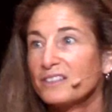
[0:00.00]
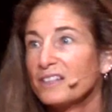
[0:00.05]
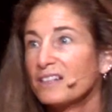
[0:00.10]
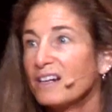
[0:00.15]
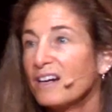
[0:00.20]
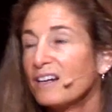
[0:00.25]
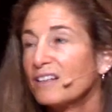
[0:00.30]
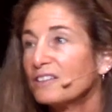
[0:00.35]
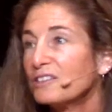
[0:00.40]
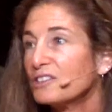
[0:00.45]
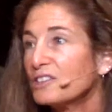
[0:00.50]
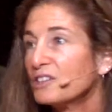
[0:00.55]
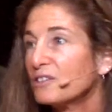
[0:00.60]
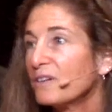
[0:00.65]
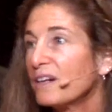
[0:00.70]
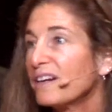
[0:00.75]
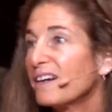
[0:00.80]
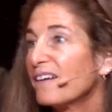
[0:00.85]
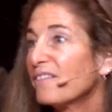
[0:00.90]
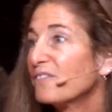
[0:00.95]
psychology
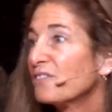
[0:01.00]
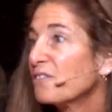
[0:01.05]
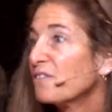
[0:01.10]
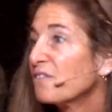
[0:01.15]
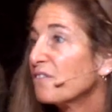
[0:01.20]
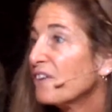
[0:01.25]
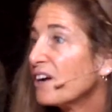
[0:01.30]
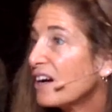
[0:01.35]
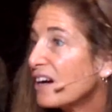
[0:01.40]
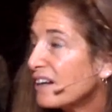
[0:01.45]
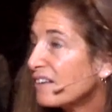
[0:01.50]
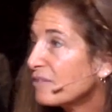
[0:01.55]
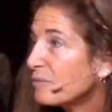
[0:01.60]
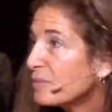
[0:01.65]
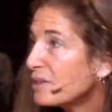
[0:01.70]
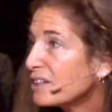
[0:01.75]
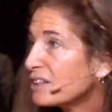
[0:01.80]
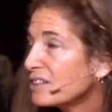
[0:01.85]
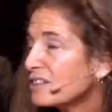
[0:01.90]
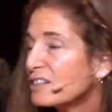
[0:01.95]
crowd, after 5
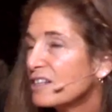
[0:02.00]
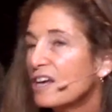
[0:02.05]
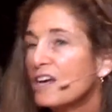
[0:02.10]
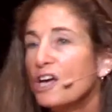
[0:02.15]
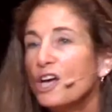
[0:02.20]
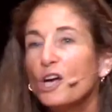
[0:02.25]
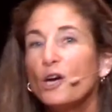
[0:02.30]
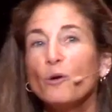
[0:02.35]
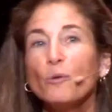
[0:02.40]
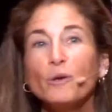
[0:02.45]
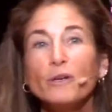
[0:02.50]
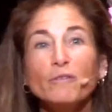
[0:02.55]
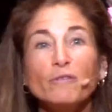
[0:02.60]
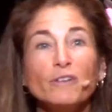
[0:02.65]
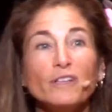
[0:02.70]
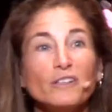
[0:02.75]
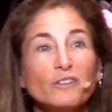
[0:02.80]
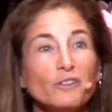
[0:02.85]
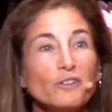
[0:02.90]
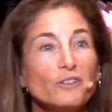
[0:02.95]
months, we
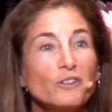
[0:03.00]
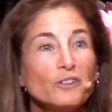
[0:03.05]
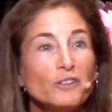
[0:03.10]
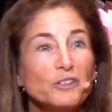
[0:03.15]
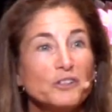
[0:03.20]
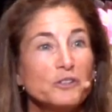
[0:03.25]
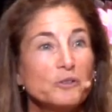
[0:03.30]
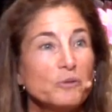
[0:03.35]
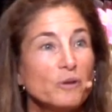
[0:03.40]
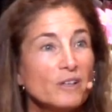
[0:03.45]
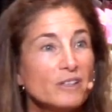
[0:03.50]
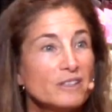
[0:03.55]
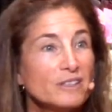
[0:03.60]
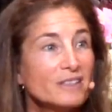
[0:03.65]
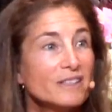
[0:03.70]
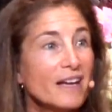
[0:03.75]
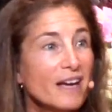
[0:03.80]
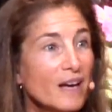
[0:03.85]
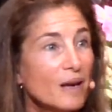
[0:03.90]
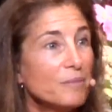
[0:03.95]
return to our
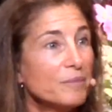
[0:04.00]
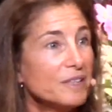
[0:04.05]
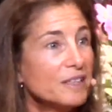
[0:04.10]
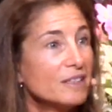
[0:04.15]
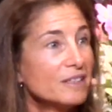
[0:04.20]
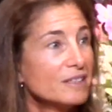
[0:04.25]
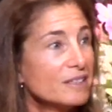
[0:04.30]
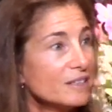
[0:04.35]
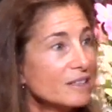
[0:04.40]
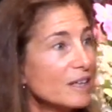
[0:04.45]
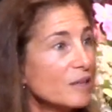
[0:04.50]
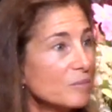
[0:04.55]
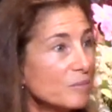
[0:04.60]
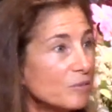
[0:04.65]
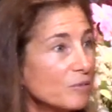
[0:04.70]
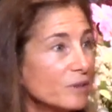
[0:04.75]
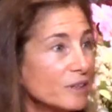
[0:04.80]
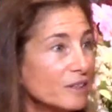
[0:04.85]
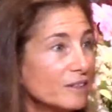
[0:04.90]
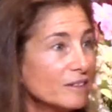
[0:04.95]
happiness set
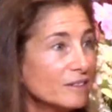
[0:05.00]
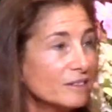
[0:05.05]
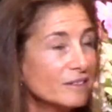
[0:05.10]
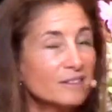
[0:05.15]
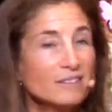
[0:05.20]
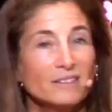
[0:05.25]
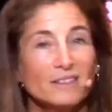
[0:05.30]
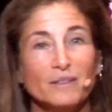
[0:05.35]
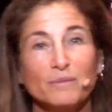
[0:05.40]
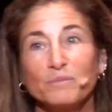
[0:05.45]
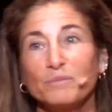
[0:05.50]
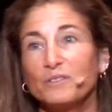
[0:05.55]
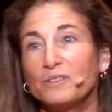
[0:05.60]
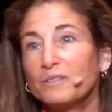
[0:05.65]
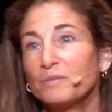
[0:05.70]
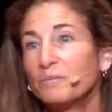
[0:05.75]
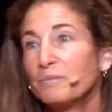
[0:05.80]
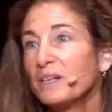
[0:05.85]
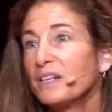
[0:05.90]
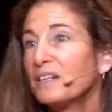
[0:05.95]
point.
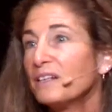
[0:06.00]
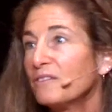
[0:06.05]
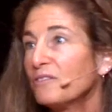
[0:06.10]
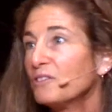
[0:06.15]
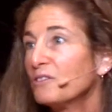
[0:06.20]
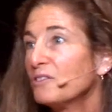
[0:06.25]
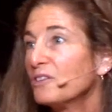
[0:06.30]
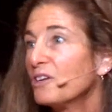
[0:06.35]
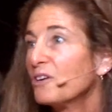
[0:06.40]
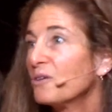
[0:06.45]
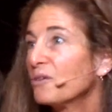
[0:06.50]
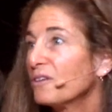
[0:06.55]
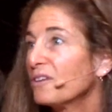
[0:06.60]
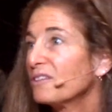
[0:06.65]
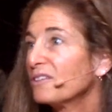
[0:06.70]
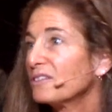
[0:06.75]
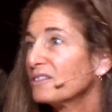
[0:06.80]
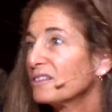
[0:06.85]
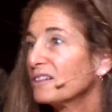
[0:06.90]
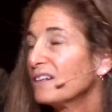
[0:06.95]
Many of you know
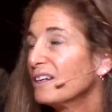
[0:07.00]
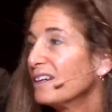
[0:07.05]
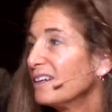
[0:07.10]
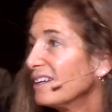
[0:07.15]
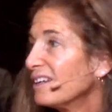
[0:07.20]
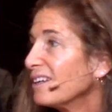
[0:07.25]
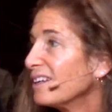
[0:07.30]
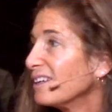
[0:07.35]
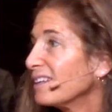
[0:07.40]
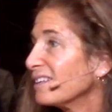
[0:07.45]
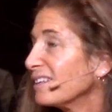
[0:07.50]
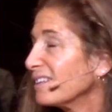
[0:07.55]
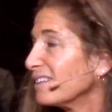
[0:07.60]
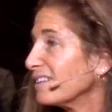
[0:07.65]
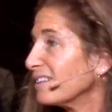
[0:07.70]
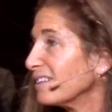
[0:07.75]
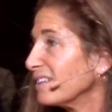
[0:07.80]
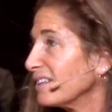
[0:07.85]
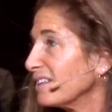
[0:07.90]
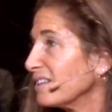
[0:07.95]
that
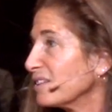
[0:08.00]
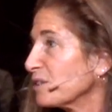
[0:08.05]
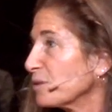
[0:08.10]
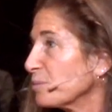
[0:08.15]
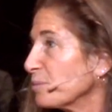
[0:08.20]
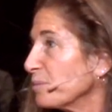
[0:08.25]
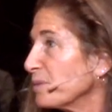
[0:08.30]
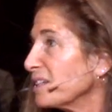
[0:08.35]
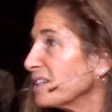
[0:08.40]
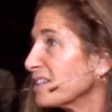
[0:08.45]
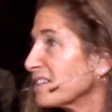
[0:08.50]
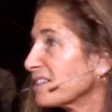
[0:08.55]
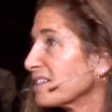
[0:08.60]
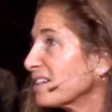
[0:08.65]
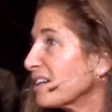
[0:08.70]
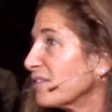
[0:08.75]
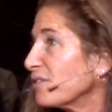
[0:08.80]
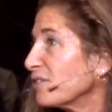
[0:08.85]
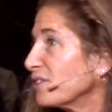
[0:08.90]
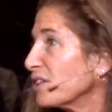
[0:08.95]
it's been
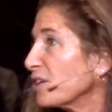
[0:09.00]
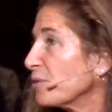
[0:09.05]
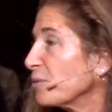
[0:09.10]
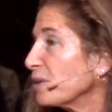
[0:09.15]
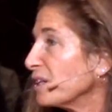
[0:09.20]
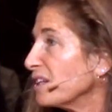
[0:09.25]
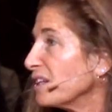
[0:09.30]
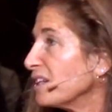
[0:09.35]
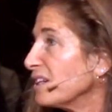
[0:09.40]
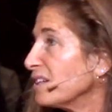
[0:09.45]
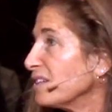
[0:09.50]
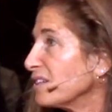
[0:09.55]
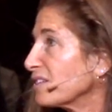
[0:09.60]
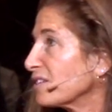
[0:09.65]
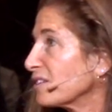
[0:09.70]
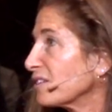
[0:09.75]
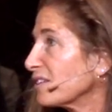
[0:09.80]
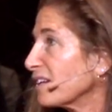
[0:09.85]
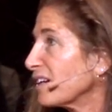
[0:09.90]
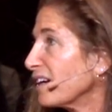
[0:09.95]
discovered that we
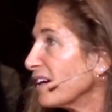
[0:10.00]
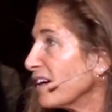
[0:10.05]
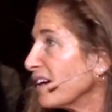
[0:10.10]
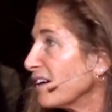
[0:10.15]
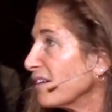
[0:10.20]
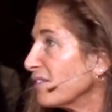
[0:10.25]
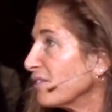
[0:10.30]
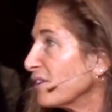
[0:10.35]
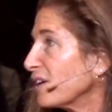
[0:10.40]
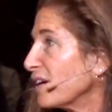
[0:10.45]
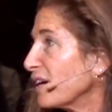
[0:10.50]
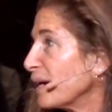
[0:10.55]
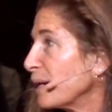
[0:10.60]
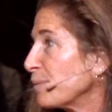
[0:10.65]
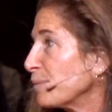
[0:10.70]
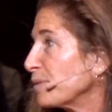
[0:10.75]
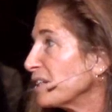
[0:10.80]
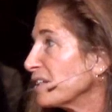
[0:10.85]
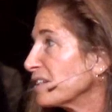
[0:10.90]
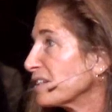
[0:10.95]
each have a
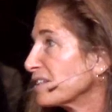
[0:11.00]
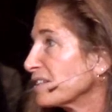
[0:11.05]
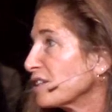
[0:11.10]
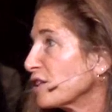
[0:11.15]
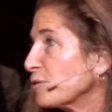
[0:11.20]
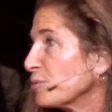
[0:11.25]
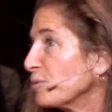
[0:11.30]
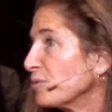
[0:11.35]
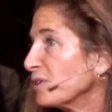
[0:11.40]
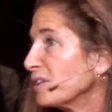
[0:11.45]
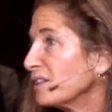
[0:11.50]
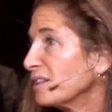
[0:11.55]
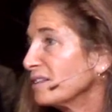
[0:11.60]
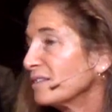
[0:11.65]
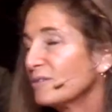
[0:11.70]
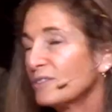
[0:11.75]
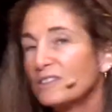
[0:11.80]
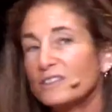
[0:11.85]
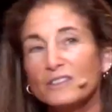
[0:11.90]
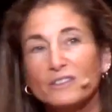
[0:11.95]
happiness set point,
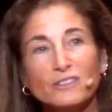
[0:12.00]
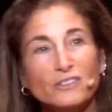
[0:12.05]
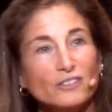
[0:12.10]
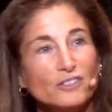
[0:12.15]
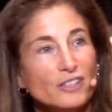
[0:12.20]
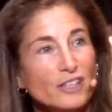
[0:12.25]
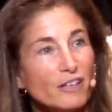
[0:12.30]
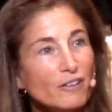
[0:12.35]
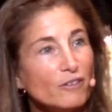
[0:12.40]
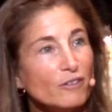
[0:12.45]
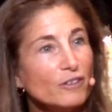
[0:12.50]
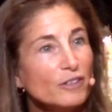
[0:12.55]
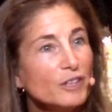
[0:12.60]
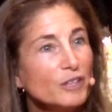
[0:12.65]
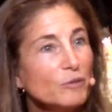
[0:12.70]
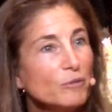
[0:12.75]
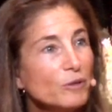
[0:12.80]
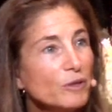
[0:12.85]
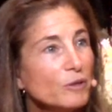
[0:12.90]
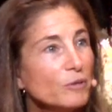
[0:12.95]
which is
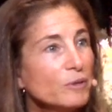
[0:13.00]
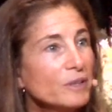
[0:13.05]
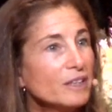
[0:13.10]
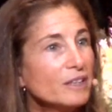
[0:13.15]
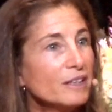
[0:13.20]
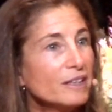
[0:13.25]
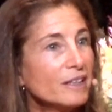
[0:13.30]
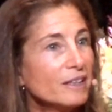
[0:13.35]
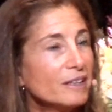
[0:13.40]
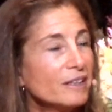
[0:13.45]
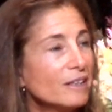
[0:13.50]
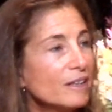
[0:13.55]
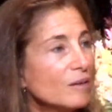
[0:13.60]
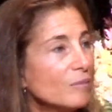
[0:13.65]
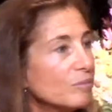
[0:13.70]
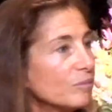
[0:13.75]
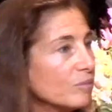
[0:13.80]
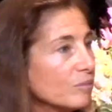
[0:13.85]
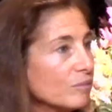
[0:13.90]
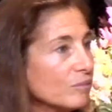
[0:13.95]
generally where we land
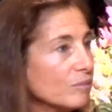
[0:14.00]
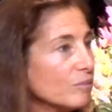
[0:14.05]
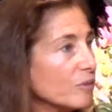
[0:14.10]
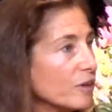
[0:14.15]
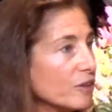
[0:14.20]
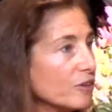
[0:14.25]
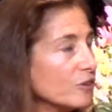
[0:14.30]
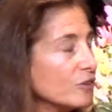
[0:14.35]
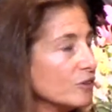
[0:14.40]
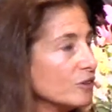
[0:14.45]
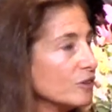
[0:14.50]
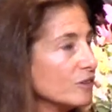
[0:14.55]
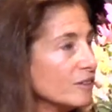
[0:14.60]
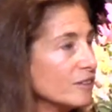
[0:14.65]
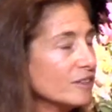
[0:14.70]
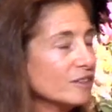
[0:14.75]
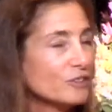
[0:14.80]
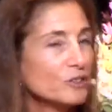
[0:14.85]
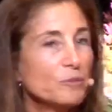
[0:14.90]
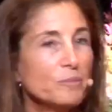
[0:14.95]
up, whether good
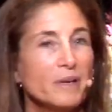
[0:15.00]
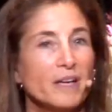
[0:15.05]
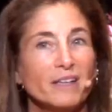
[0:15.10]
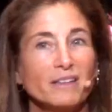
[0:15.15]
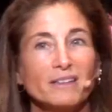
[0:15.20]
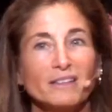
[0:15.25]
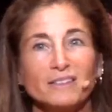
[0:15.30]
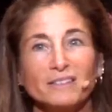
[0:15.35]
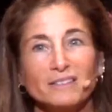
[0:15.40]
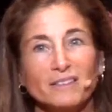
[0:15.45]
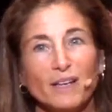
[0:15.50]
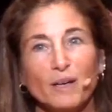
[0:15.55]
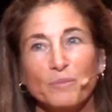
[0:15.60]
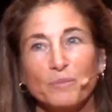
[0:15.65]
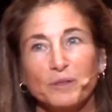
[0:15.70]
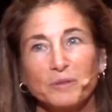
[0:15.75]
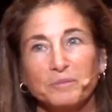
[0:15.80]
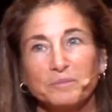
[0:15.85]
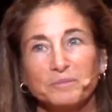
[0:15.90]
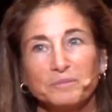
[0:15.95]
things or bad things happen.